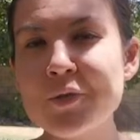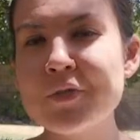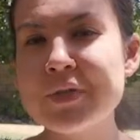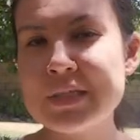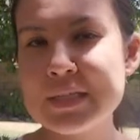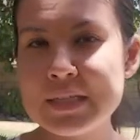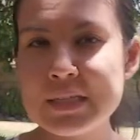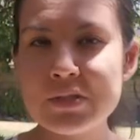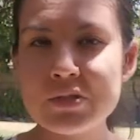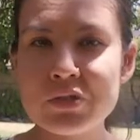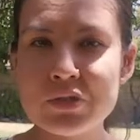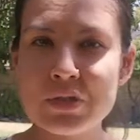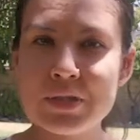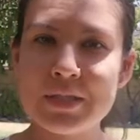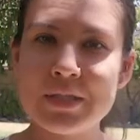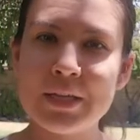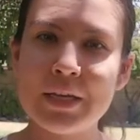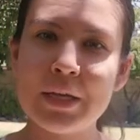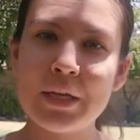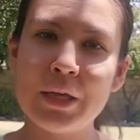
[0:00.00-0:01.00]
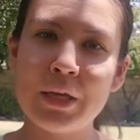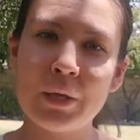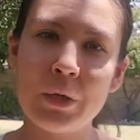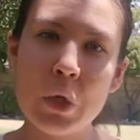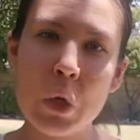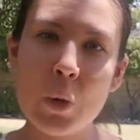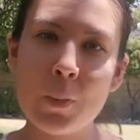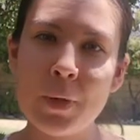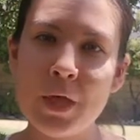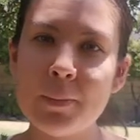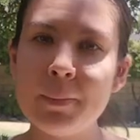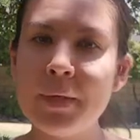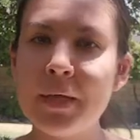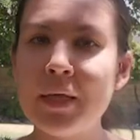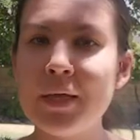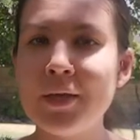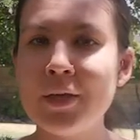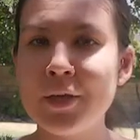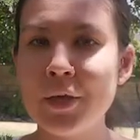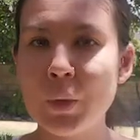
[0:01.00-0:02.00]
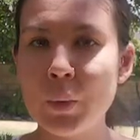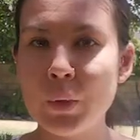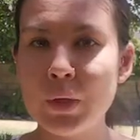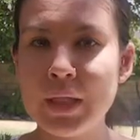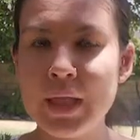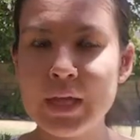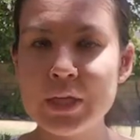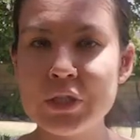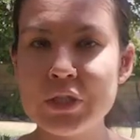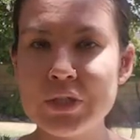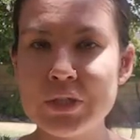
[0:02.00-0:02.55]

always interesting, you know, maybe you will get